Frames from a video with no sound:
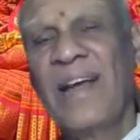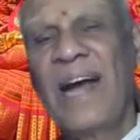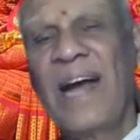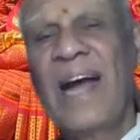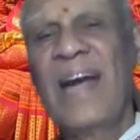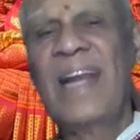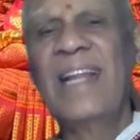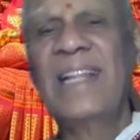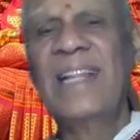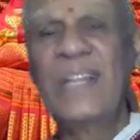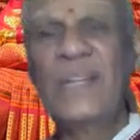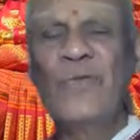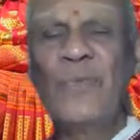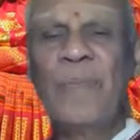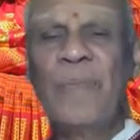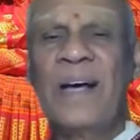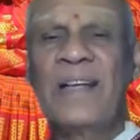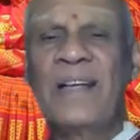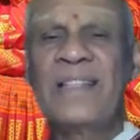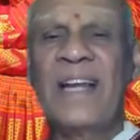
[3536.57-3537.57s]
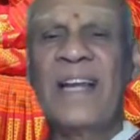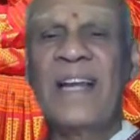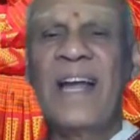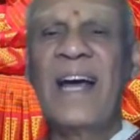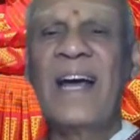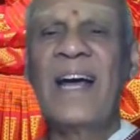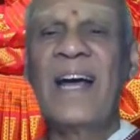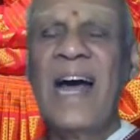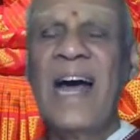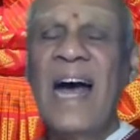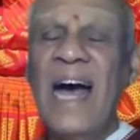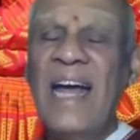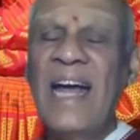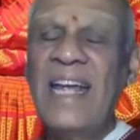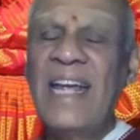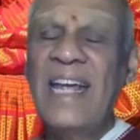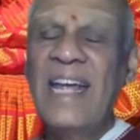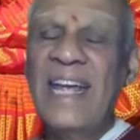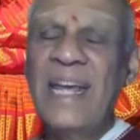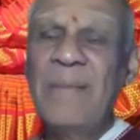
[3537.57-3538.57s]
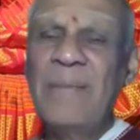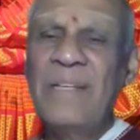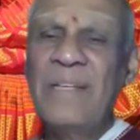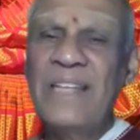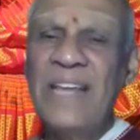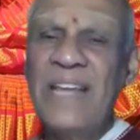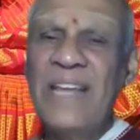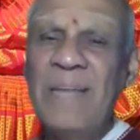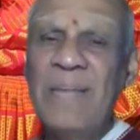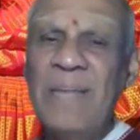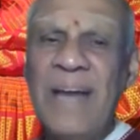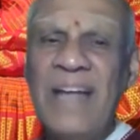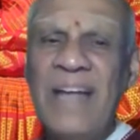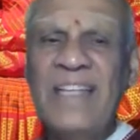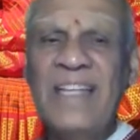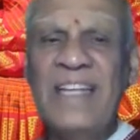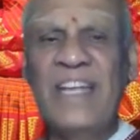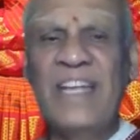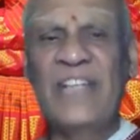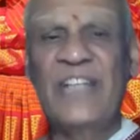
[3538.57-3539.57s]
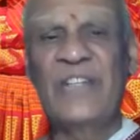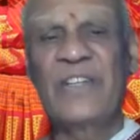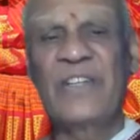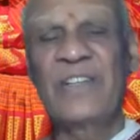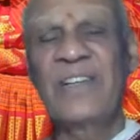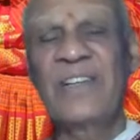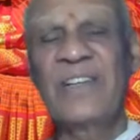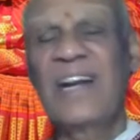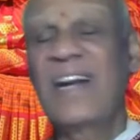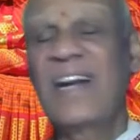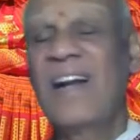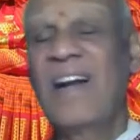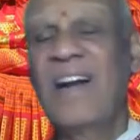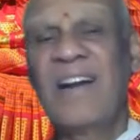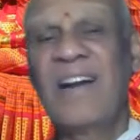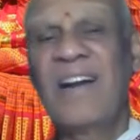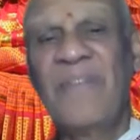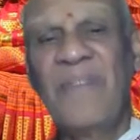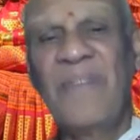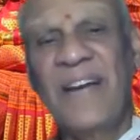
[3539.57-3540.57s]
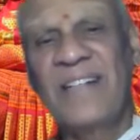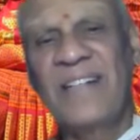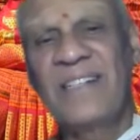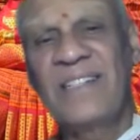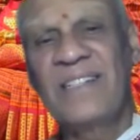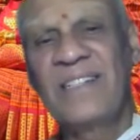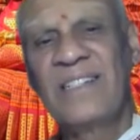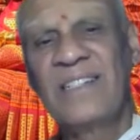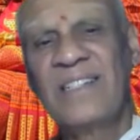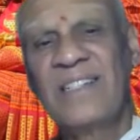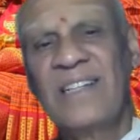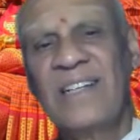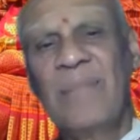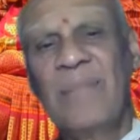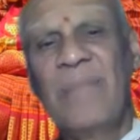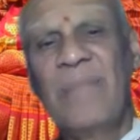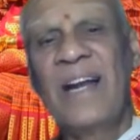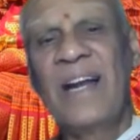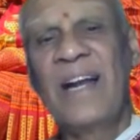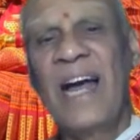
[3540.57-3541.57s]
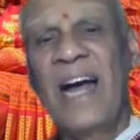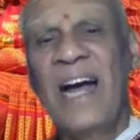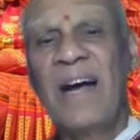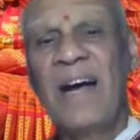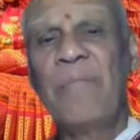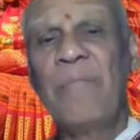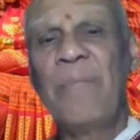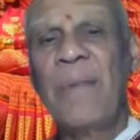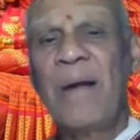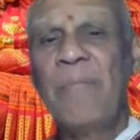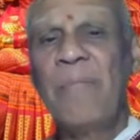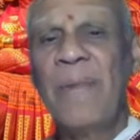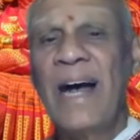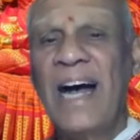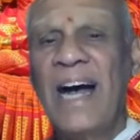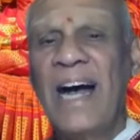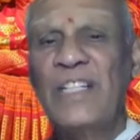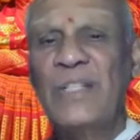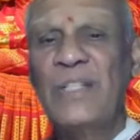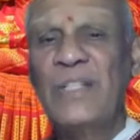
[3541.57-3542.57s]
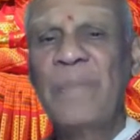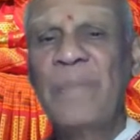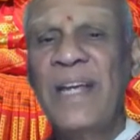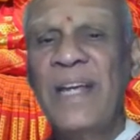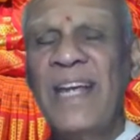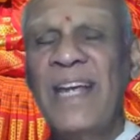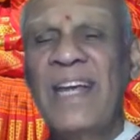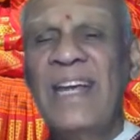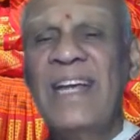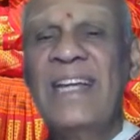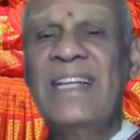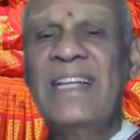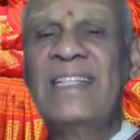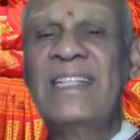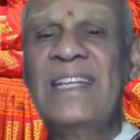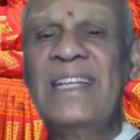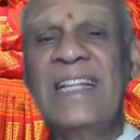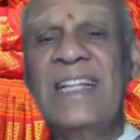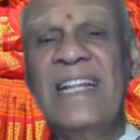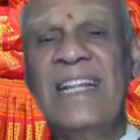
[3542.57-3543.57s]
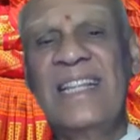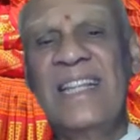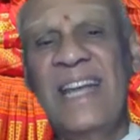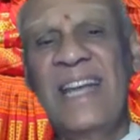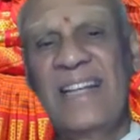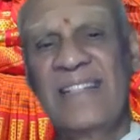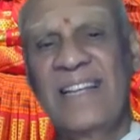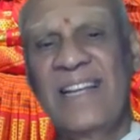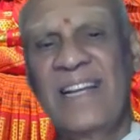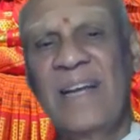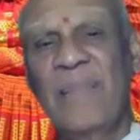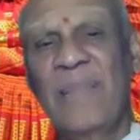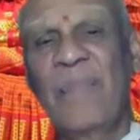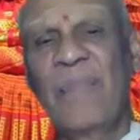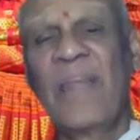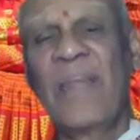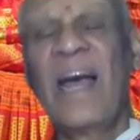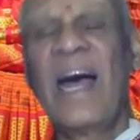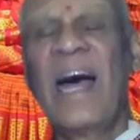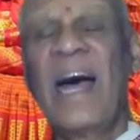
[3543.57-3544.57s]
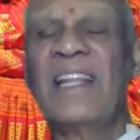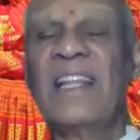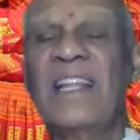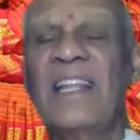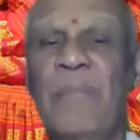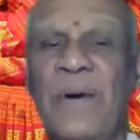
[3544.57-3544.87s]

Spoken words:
And in this upasana, Aikyam is an imagination and not a fact. But aham Brahma asmi is nididhyasanam, and the